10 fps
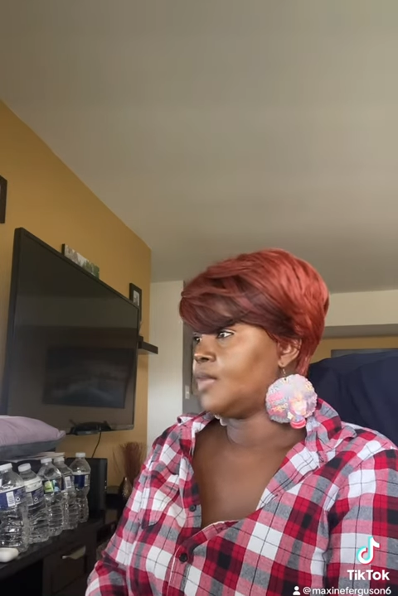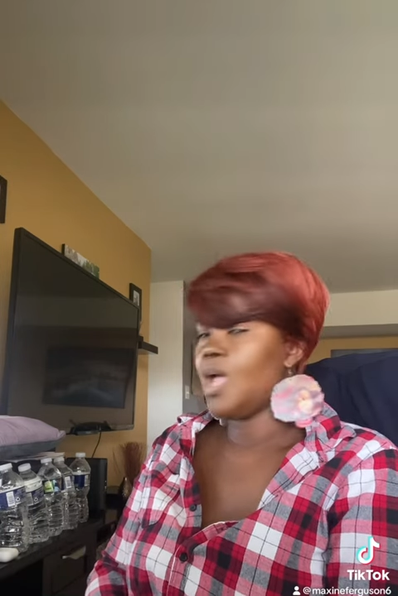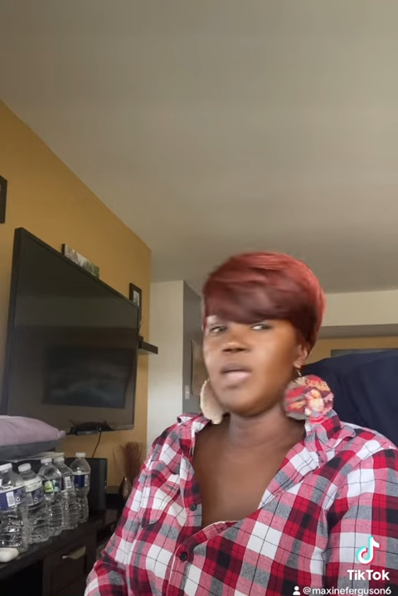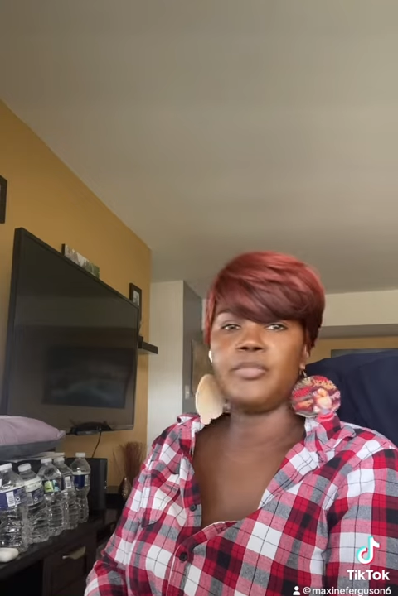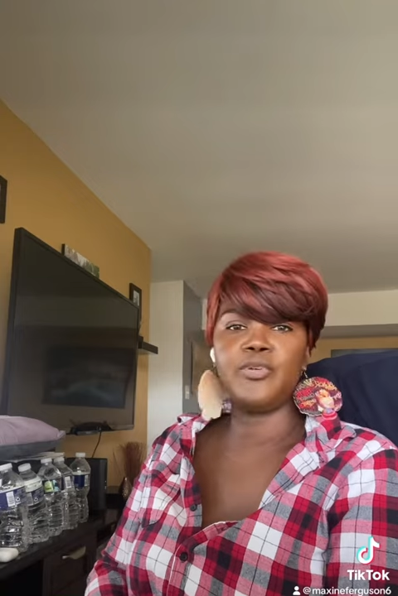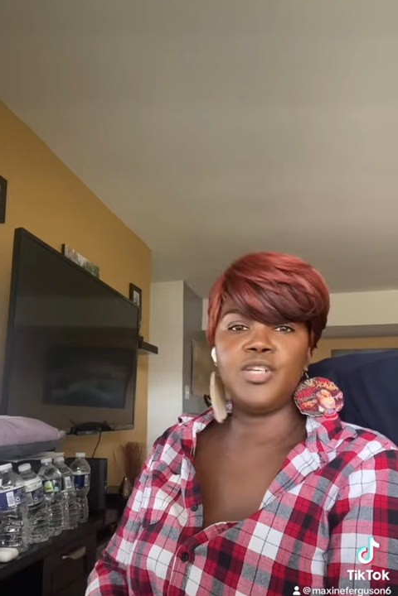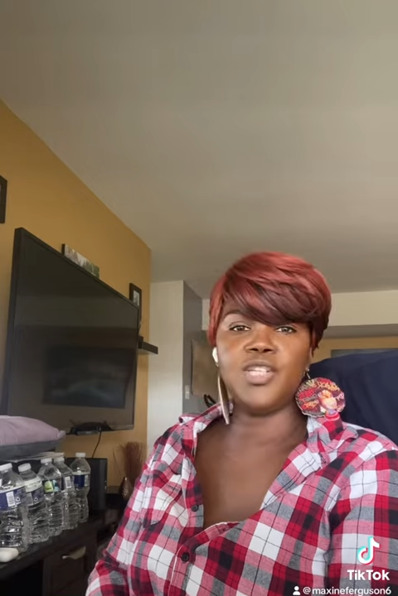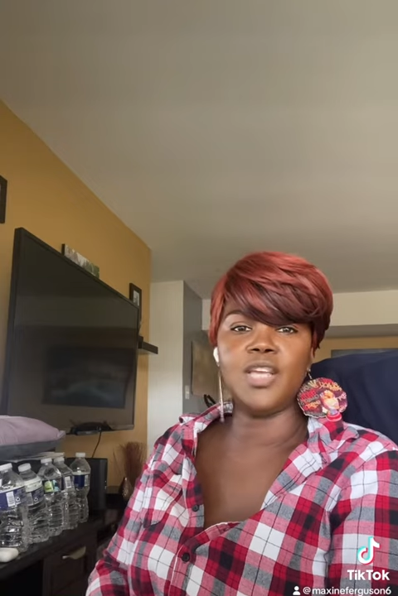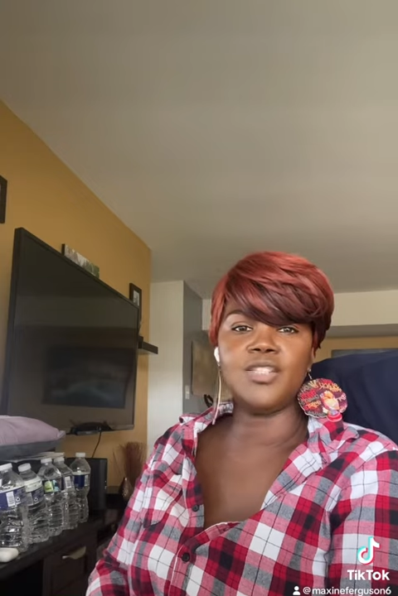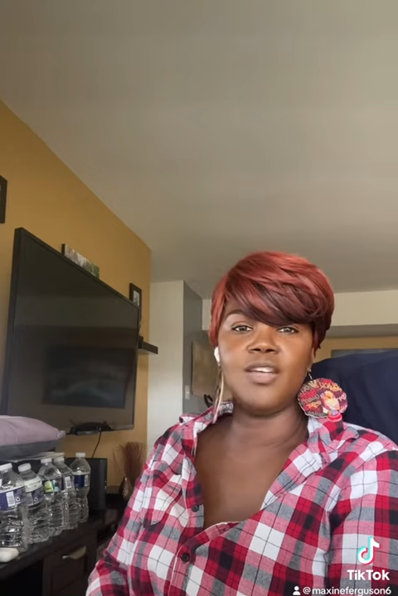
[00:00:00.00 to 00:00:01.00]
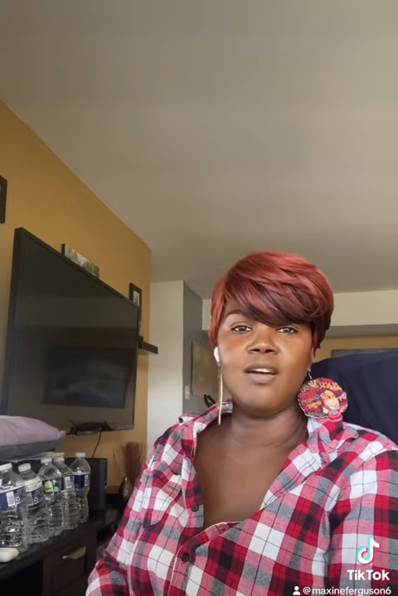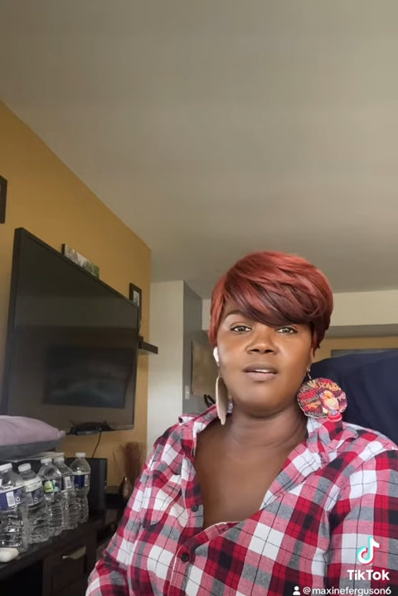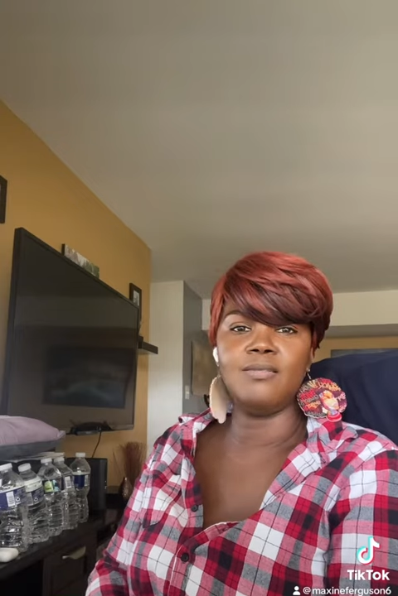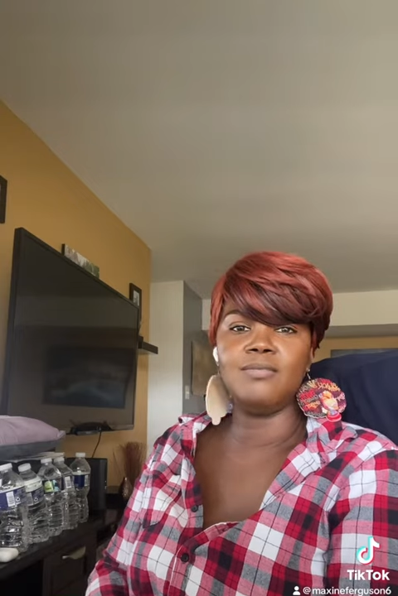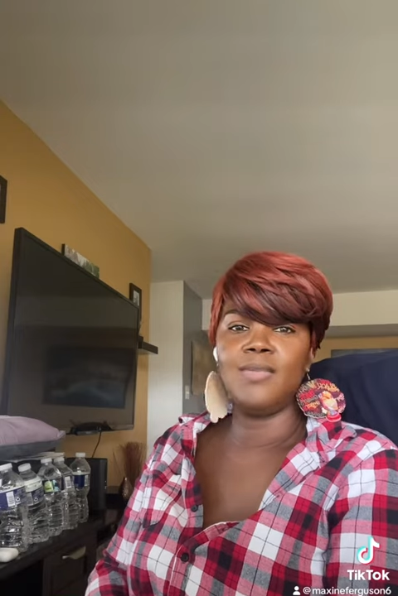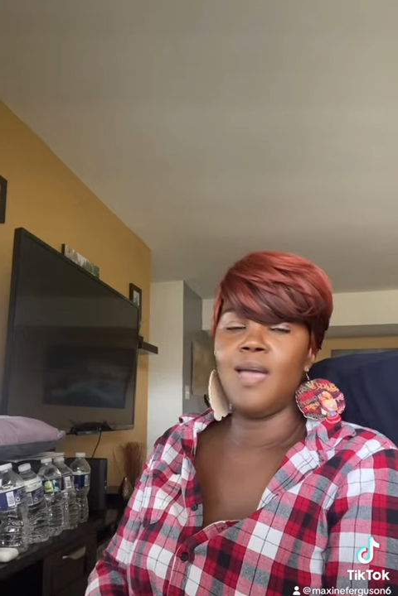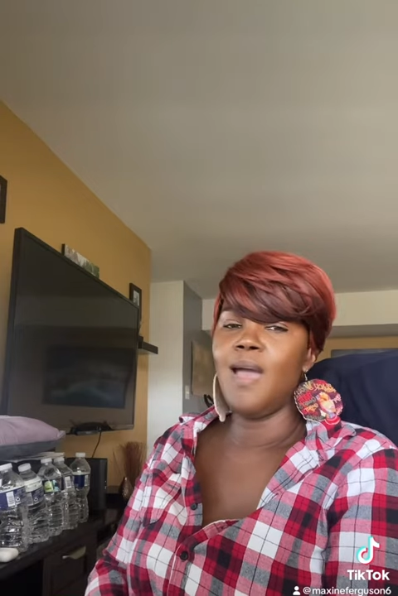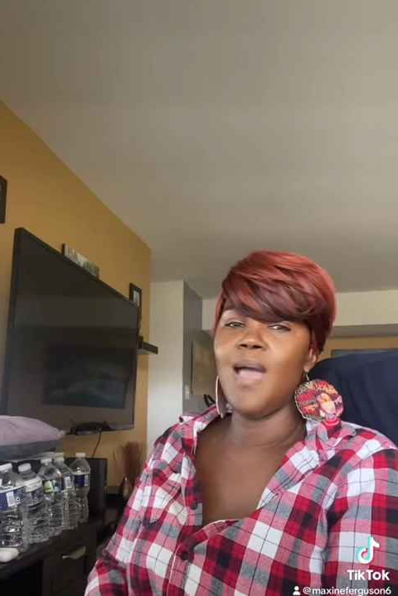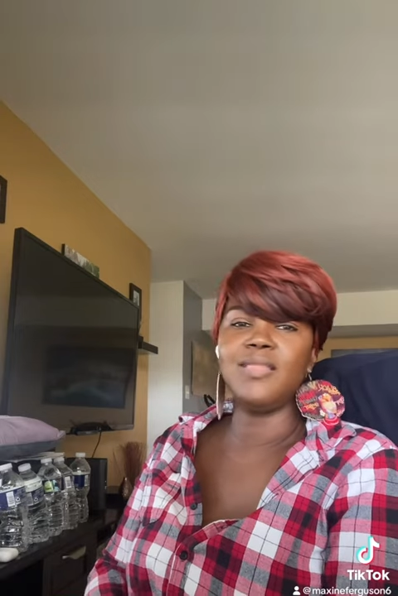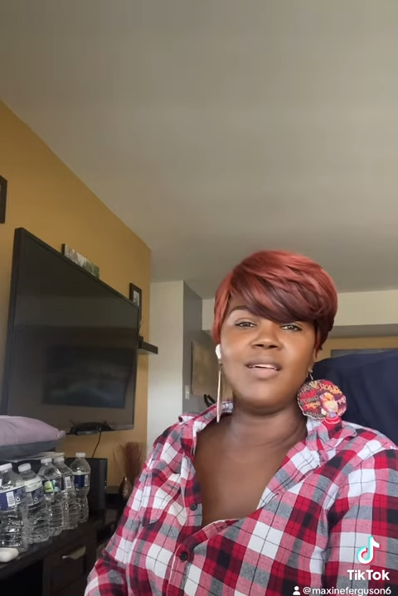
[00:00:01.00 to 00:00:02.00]
I appreciate y'all.
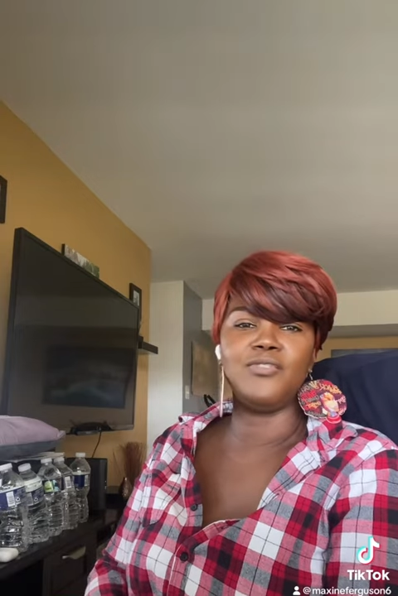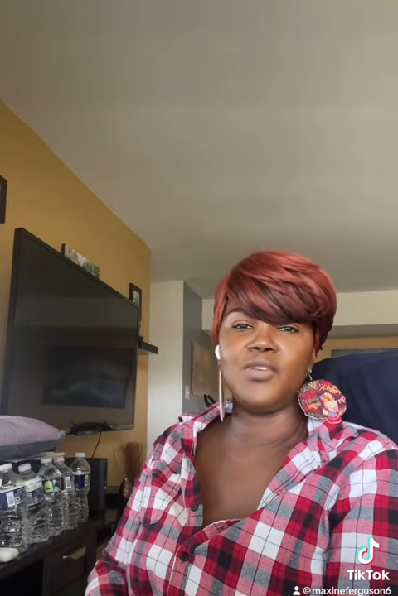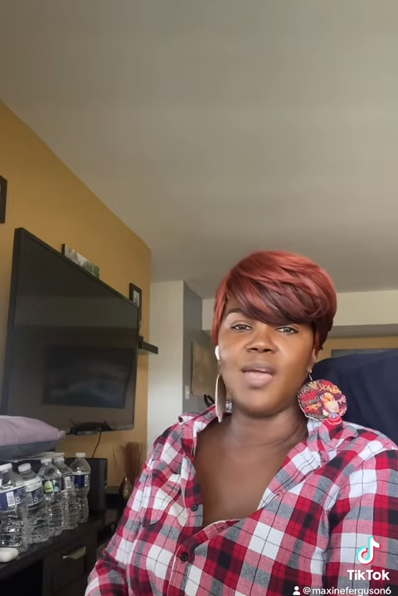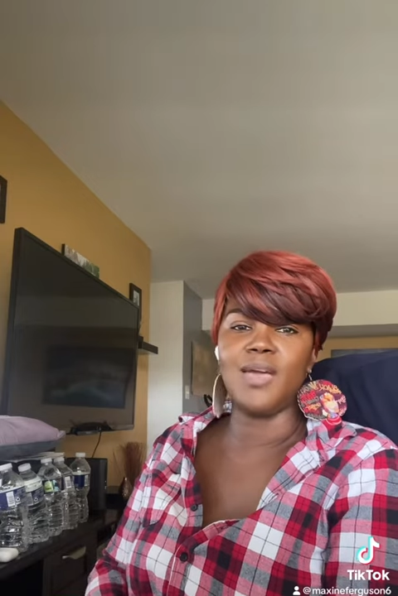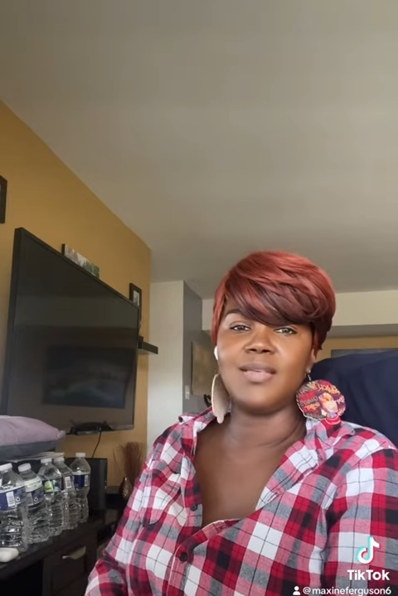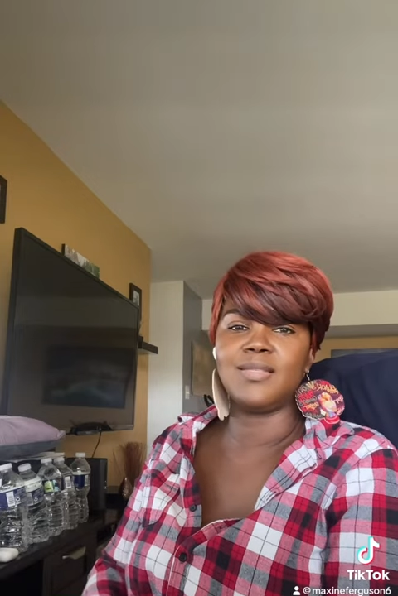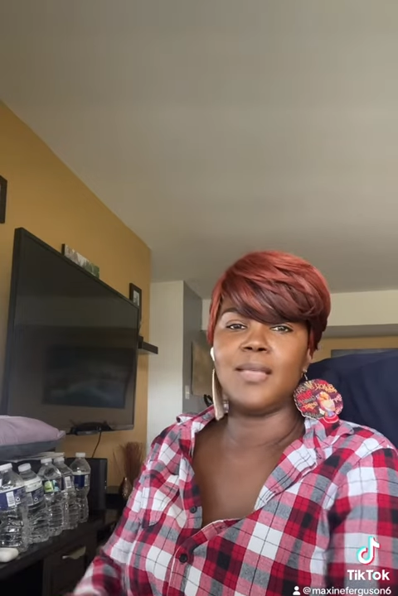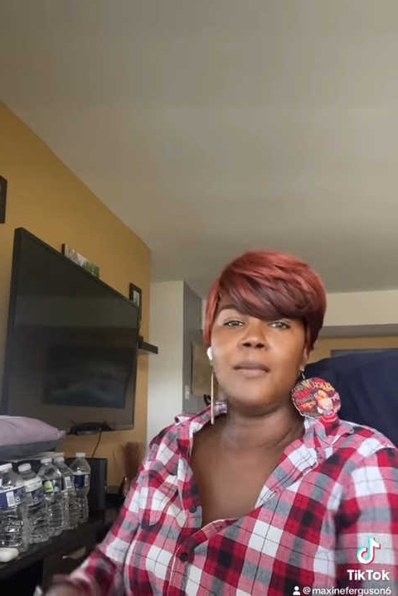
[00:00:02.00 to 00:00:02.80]
I love you guys.